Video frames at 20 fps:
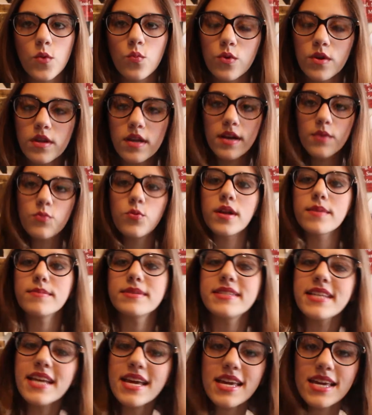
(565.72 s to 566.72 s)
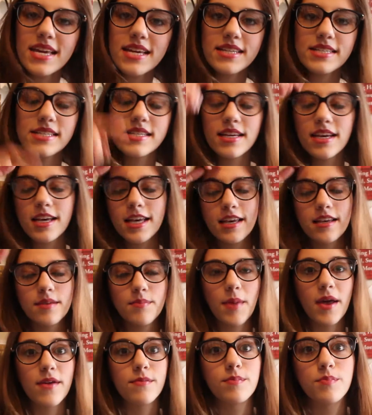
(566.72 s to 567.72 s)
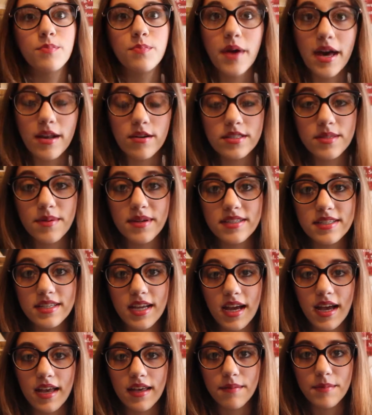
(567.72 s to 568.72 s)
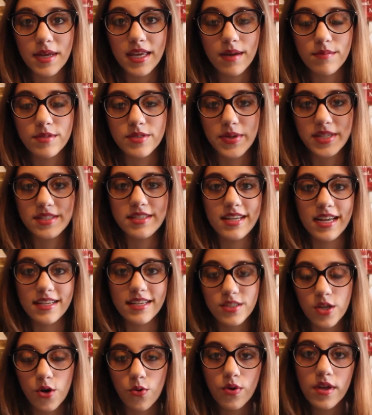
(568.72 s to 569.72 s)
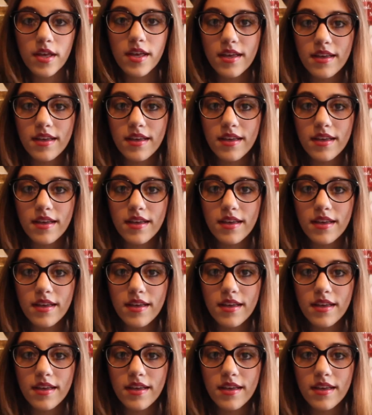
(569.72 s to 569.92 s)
What I'm saying is, my battery's about to die, my camera's about to die, so,